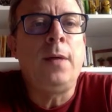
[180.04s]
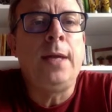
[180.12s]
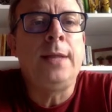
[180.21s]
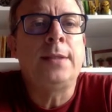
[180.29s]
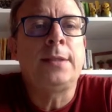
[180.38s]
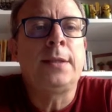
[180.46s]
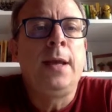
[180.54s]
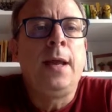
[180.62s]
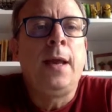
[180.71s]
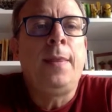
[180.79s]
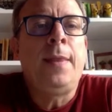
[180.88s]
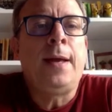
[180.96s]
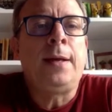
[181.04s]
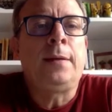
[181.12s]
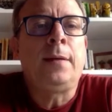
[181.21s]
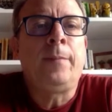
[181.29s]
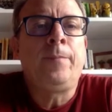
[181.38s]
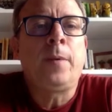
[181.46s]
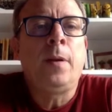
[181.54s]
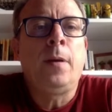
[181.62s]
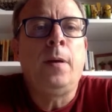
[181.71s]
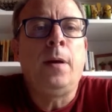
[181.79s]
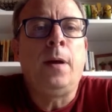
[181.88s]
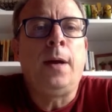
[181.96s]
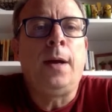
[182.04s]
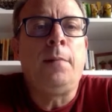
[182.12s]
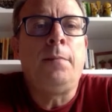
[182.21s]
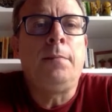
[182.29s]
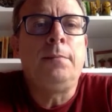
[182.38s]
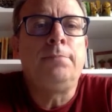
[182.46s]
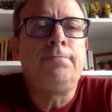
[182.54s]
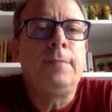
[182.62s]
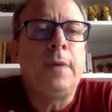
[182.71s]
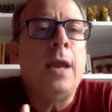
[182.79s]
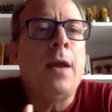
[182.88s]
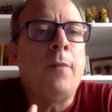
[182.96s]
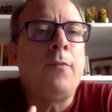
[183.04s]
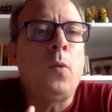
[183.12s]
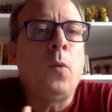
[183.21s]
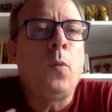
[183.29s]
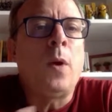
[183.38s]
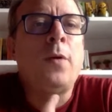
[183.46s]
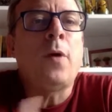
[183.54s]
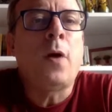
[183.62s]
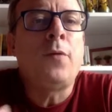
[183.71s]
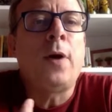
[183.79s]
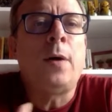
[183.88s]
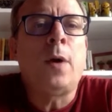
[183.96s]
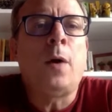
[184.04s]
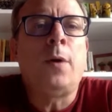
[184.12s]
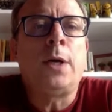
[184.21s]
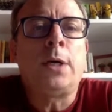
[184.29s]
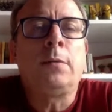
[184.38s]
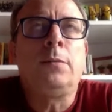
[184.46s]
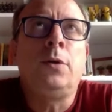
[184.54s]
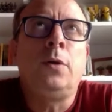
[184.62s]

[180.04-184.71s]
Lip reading: is that one of our